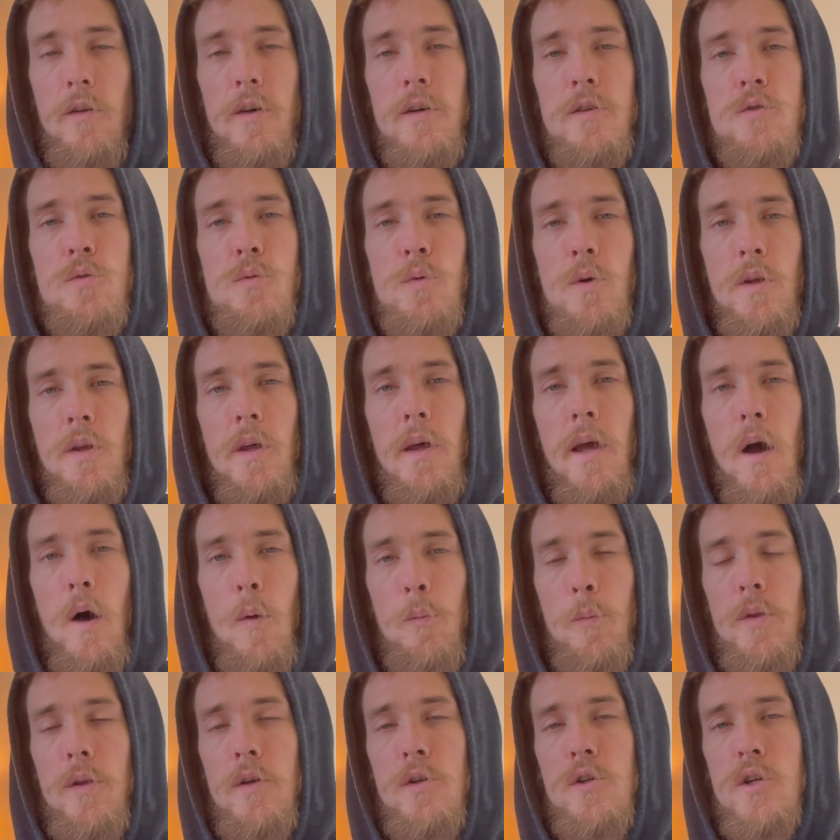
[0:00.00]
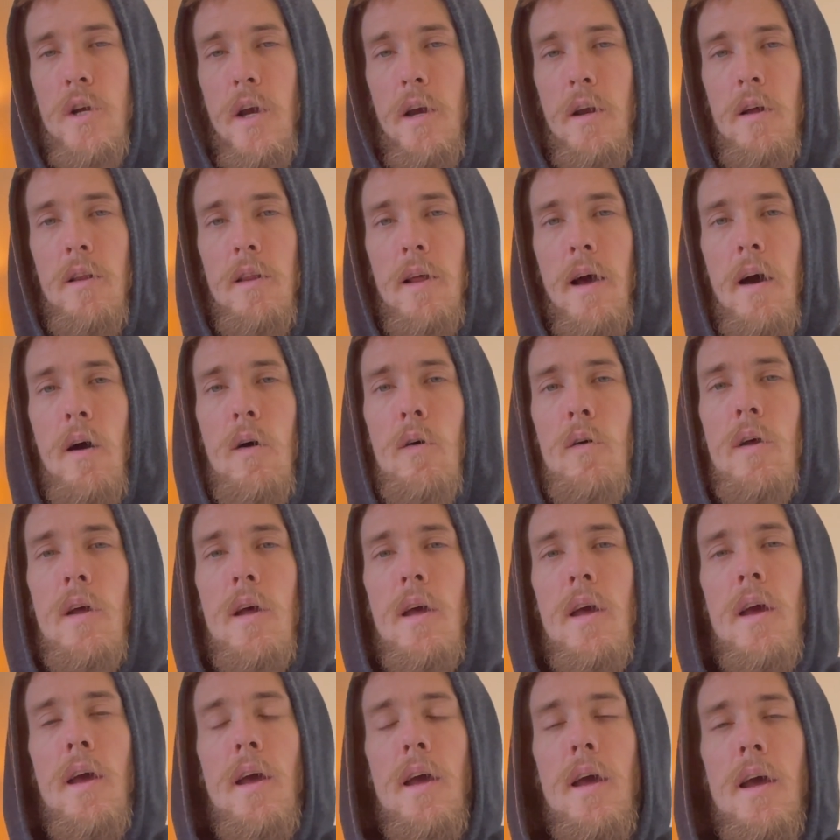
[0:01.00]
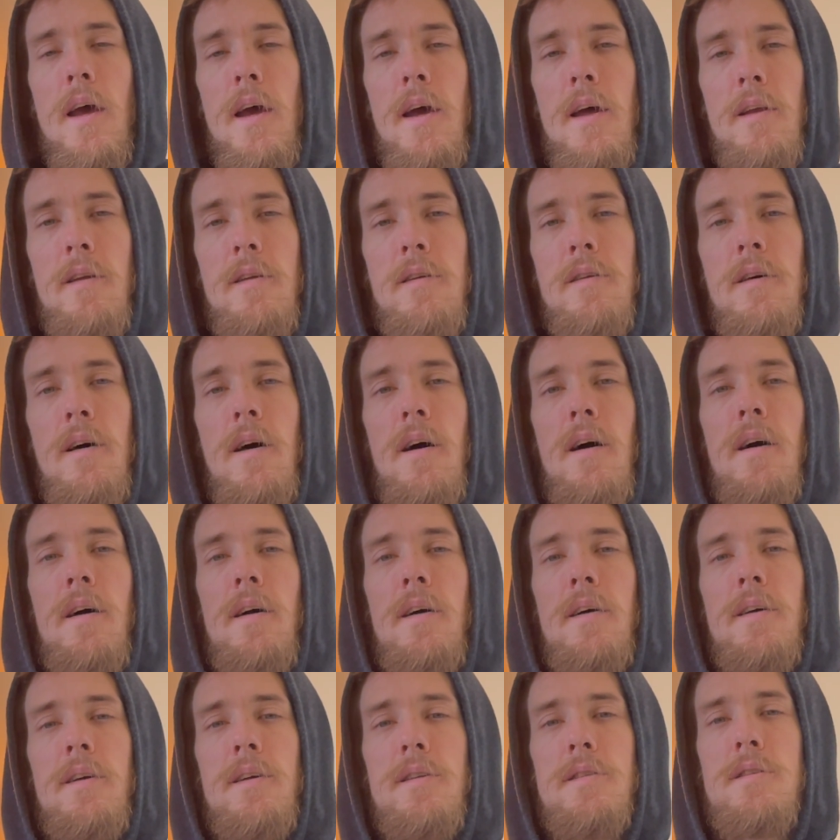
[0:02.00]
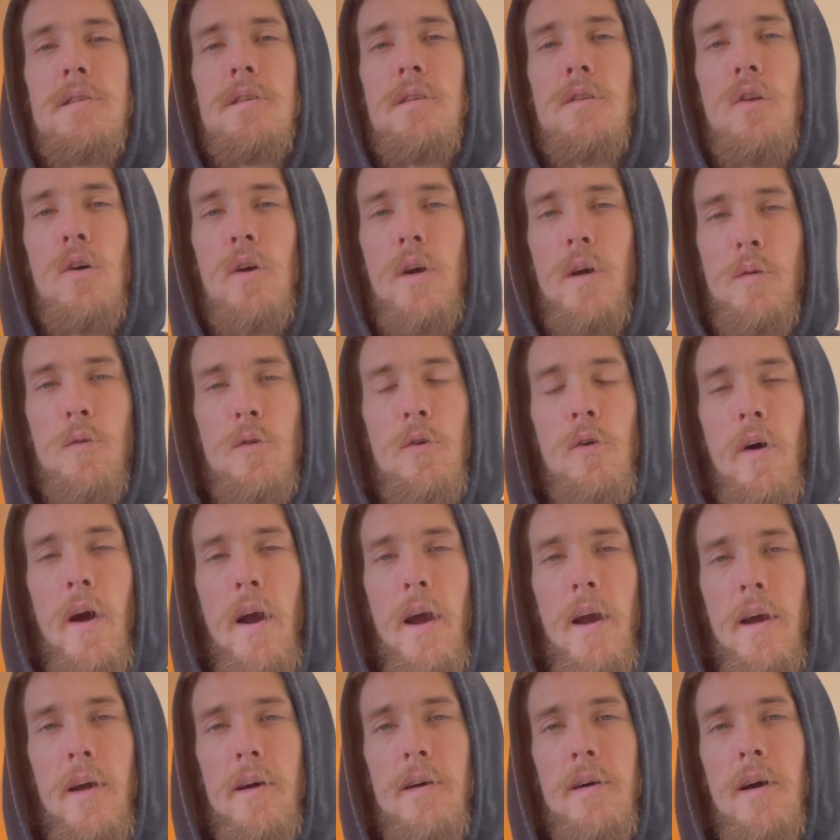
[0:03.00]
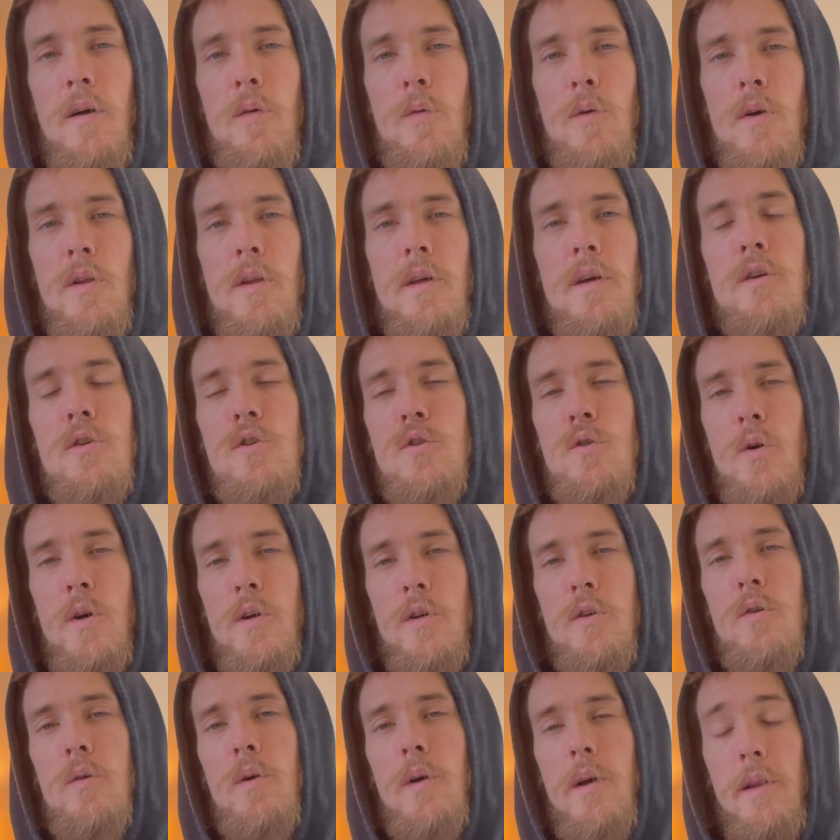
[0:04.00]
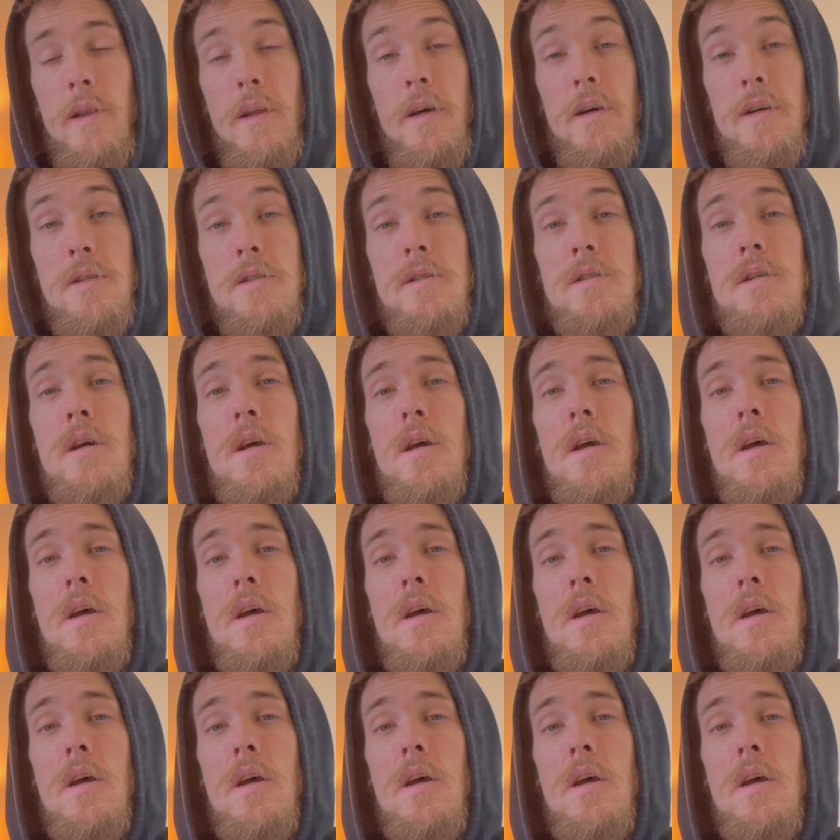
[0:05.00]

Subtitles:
It's really helping the channel out, and it's looking great. I really enjoy doing this.